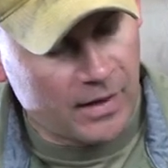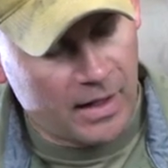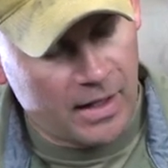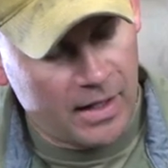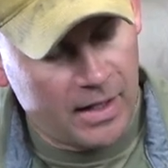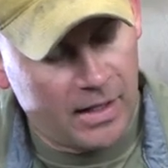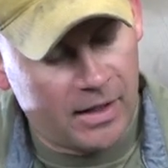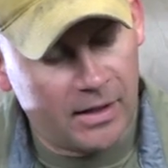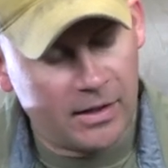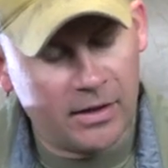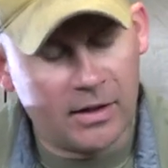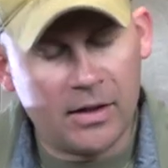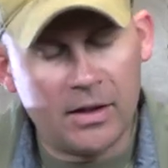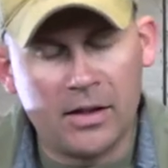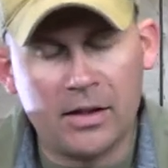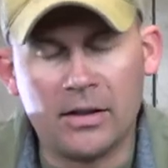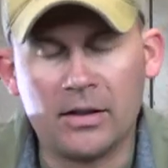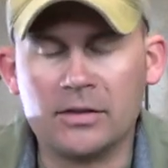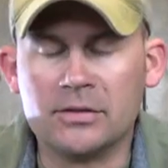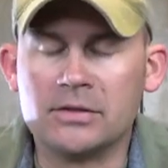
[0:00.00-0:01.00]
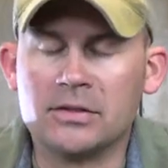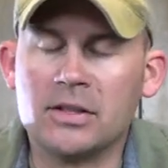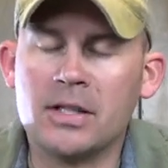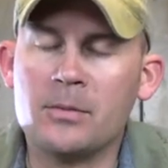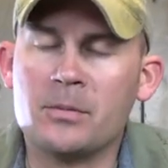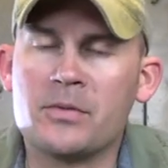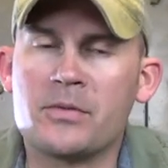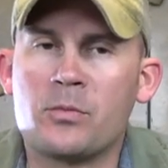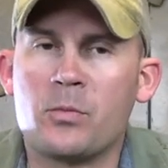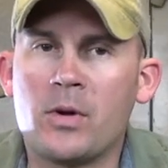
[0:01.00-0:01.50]
and uh,
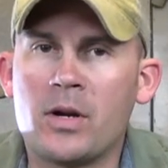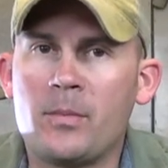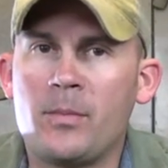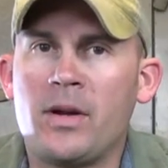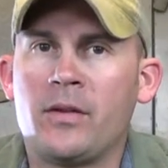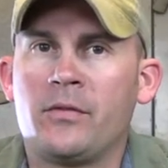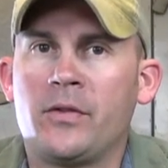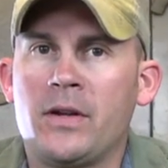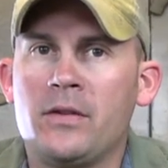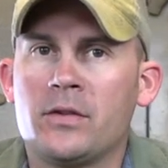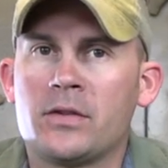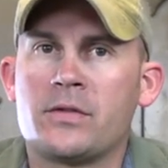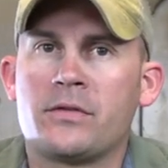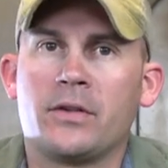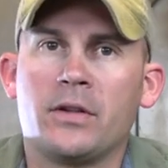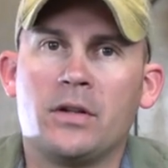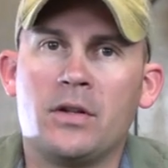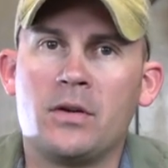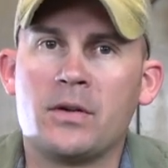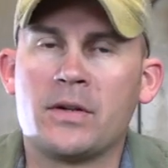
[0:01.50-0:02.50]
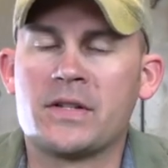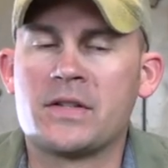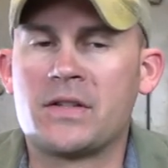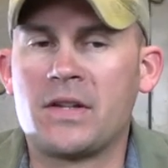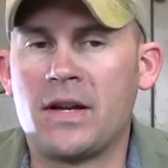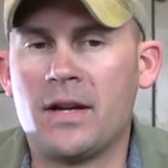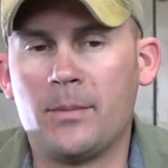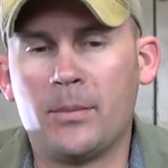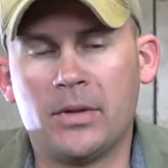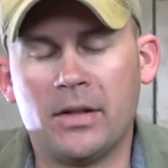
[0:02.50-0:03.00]
it was one of my favorites for the longest
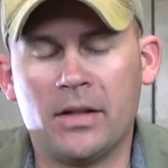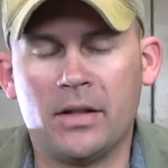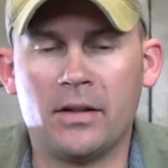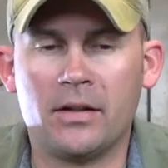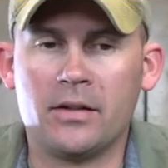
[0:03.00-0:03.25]
time and